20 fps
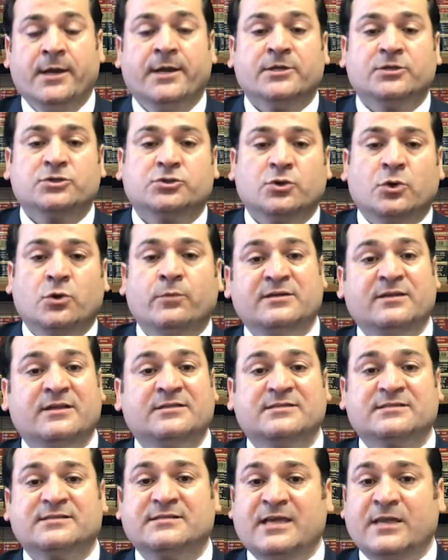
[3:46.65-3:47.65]
So
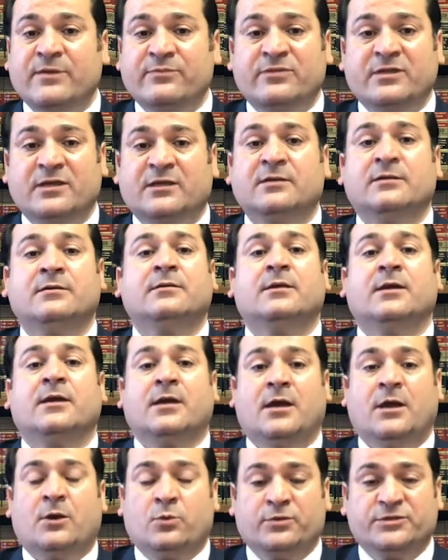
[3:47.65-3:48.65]
it's same thing
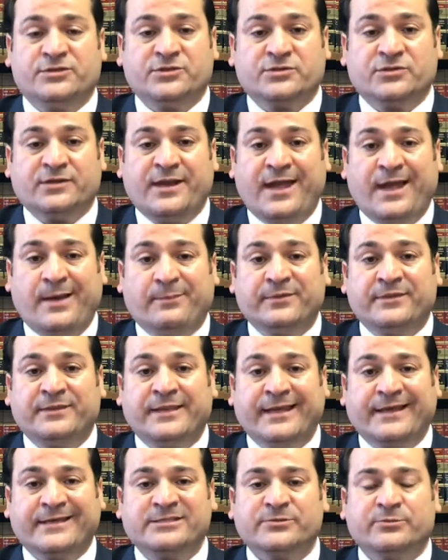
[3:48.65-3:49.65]
uh, which is going to happen
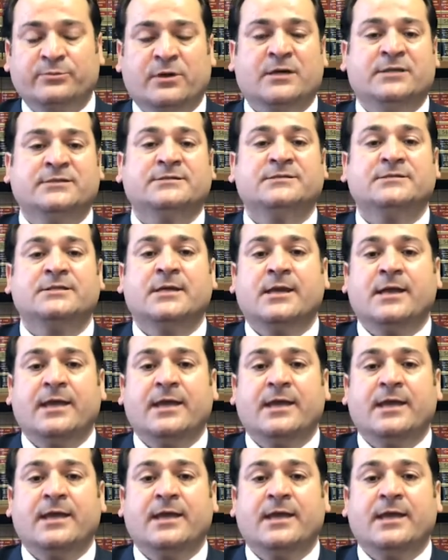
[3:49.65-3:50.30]
next month